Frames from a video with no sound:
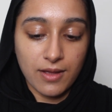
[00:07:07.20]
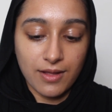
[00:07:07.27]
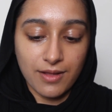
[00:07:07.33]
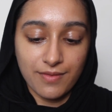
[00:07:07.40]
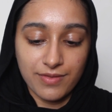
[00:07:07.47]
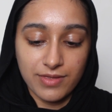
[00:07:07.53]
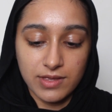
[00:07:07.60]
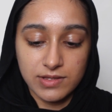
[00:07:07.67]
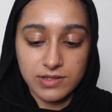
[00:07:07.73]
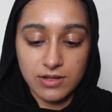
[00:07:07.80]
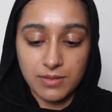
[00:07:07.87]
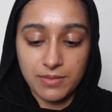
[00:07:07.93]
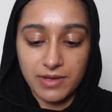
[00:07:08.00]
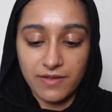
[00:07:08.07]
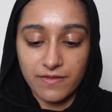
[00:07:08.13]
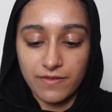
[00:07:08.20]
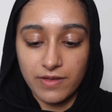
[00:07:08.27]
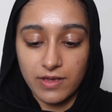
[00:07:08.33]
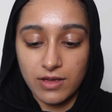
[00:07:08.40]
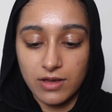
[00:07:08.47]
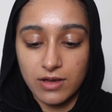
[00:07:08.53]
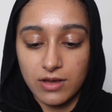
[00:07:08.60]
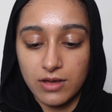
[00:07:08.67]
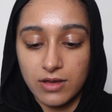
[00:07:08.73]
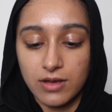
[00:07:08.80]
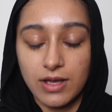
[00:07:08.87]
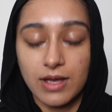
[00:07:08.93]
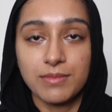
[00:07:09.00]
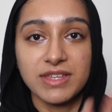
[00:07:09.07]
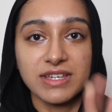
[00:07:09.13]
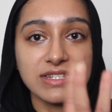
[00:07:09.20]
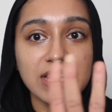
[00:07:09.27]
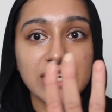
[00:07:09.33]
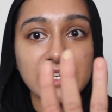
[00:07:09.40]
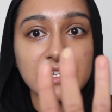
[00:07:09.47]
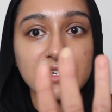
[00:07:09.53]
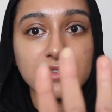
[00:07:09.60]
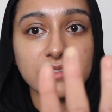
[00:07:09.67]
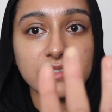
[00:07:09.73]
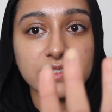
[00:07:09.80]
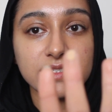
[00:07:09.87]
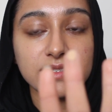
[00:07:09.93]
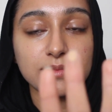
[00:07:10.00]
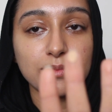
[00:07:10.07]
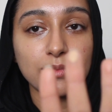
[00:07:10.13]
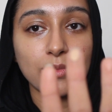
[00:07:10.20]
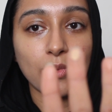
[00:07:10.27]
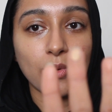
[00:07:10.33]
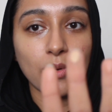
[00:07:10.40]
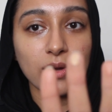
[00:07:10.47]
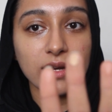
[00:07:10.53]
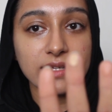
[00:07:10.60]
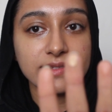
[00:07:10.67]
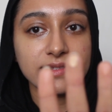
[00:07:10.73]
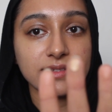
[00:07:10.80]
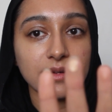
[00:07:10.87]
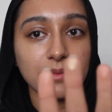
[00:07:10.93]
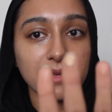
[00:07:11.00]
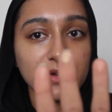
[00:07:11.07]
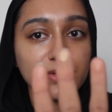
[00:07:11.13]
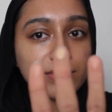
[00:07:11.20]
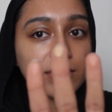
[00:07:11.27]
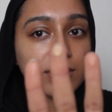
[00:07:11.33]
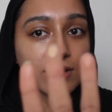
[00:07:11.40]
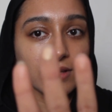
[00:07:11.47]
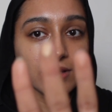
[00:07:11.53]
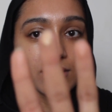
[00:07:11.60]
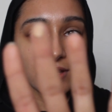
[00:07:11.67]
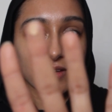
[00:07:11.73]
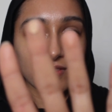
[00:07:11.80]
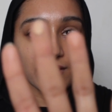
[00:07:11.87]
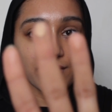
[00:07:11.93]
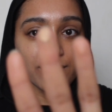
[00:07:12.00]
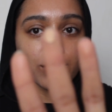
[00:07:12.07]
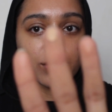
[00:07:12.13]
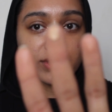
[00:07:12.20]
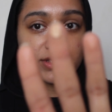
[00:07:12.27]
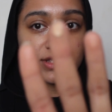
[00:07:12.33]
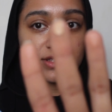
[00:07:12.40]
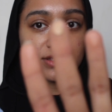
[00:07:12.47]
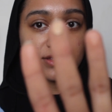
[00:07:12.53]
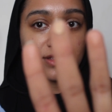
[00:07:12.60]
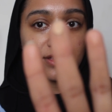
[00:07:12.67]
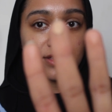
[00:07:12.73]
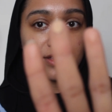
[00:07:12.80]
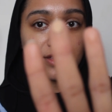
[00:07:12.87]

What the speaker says: of this on my finger. I'm like taking the smallest amount, if that focuses.